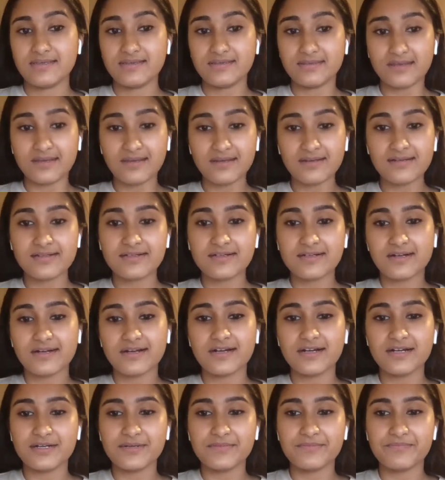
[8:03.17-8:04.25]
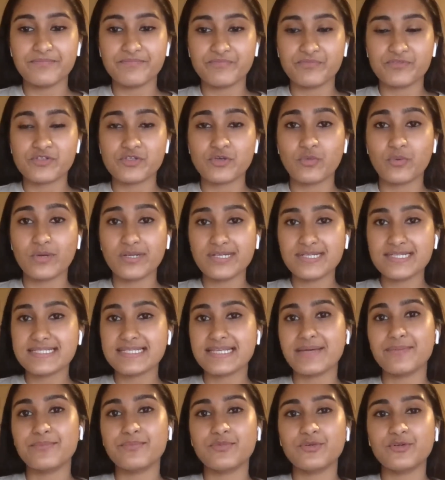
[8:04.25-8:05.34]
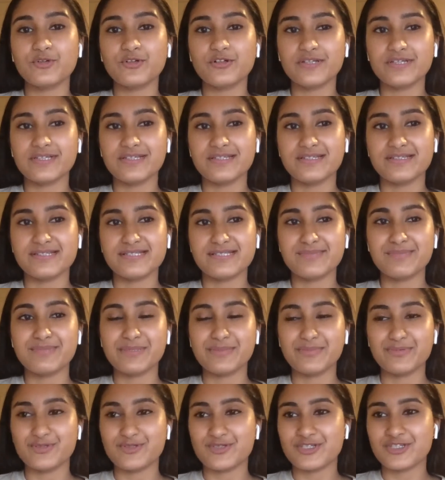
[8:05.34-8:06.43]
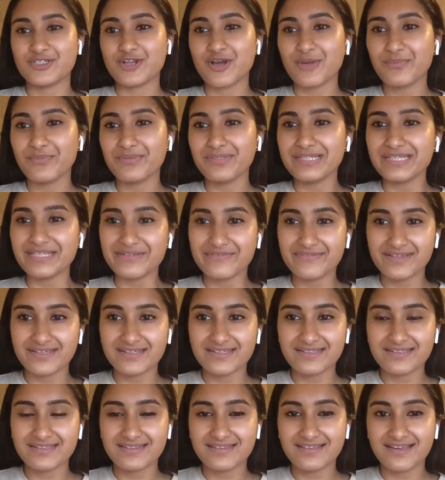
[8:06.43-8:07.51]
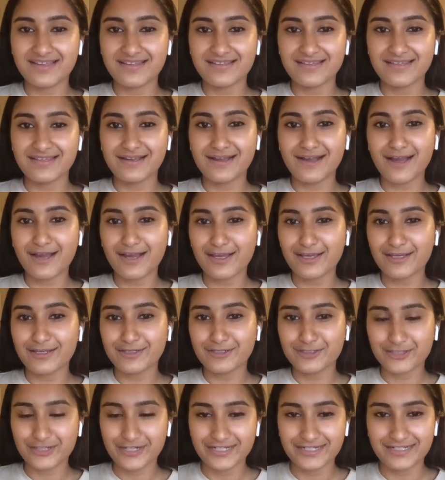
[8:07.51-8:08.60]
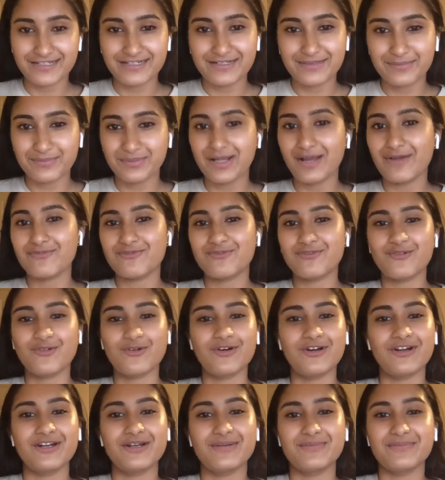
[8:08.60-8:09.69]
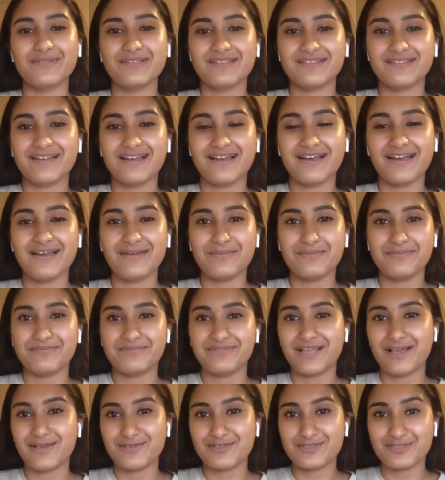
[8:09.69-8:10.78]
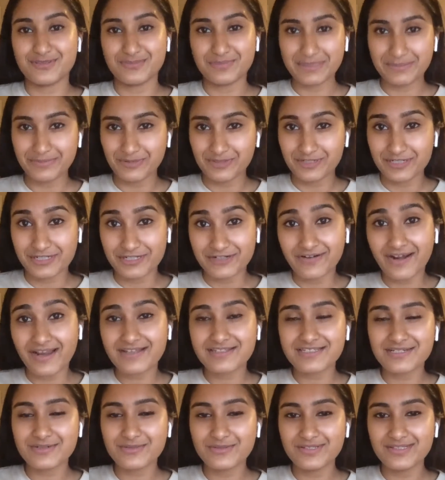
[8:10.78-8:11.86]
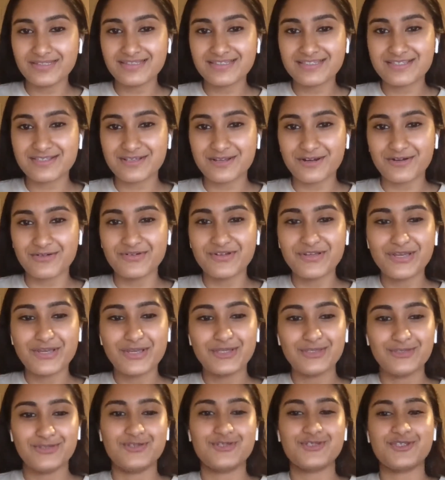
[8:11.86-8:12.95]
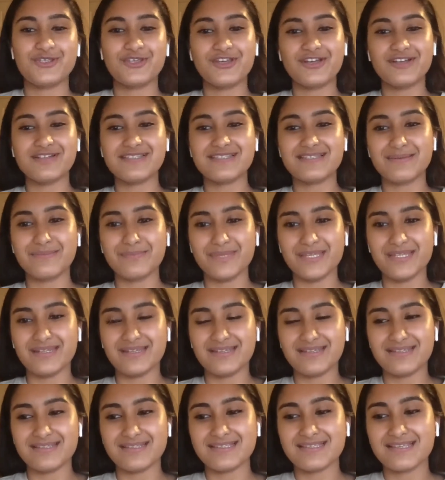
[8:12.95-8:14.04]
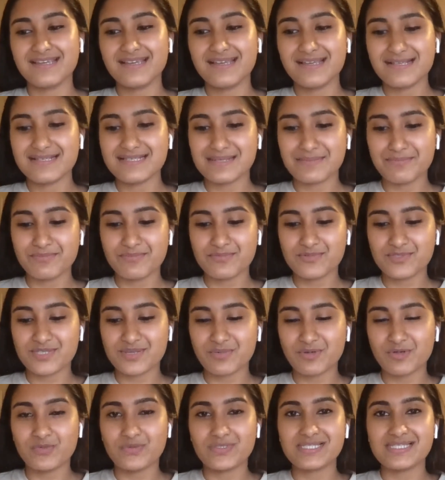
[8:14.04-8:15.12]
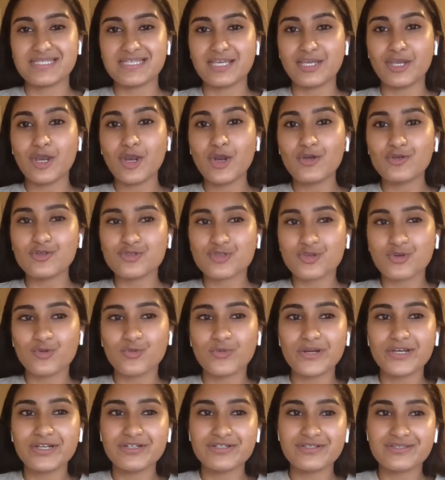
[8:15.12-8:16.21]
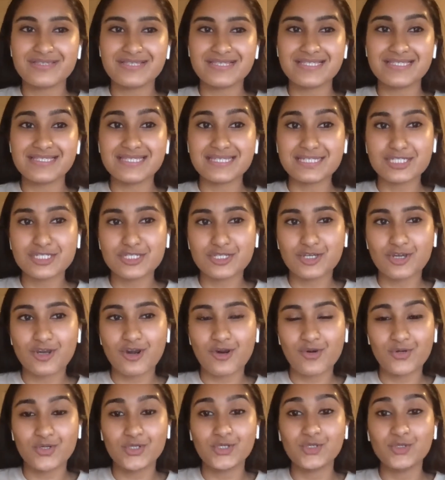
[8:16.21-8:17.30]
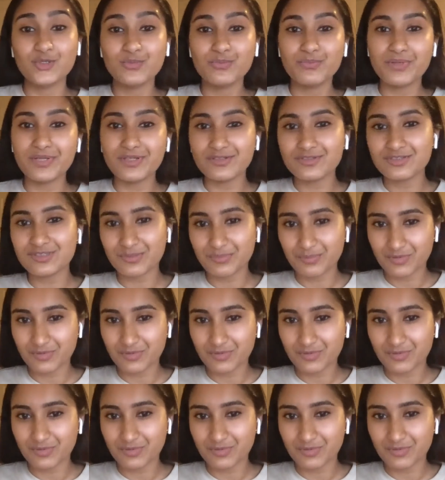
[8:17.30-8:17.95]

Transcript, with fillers: Yeah. Um, so one example is people just not believing that like I created a platform that thousands of people are interacting with. So usually on some meetings, some someone would say, "Oh, so where is the CTO or who built the